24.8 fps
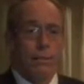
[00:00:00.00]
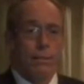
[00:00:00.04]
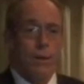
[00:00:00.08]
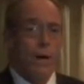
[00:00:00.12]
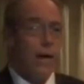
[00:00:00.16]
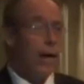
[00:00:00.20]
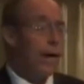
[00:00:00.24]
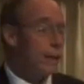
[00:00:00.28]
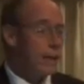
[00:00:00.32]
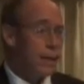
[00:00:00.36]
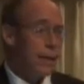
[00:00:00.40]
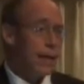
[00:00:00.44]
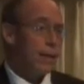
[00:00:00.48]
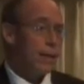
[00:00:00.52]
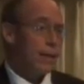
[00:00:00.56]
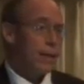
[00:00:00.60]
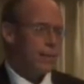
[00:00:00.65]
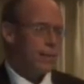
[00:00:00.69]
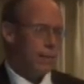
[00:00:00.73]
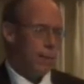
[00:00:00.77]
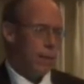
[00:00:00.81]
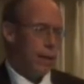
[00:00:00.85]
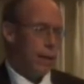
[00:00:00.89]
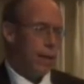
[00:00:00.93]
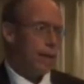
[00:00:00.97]

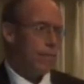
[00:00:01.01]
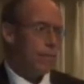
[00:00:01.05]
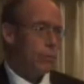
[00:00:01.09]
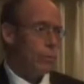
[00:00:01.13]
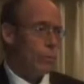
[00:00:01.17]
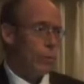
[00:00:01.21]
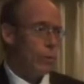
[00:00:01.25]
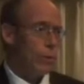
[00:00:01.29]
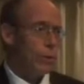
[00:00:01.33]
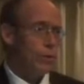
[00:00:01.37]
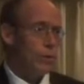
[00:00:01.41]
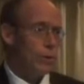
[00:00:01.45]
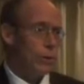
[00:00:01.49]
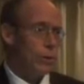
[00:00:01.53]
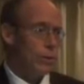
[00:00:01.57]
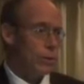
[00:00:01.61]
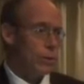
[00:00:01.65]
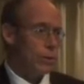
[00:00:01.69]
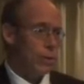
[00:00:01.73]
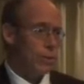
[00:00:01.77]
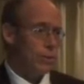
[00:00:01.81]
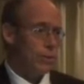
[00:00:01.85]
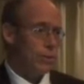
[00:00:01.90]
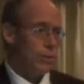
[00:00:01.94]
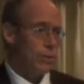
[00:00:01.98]
contacted me after we started
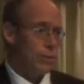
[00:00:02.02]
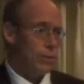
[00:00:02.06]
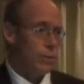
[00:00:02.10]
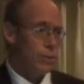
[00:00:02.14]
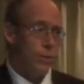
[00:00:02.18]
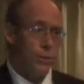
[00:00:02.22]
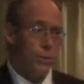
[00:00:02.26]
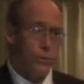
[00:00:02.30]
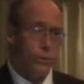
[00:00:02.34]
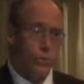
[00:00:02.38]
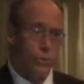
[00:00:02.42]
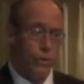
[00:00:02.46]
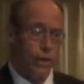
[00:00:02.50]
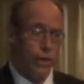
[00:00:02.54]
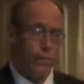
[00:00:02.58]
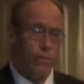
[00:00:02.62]
these disclosure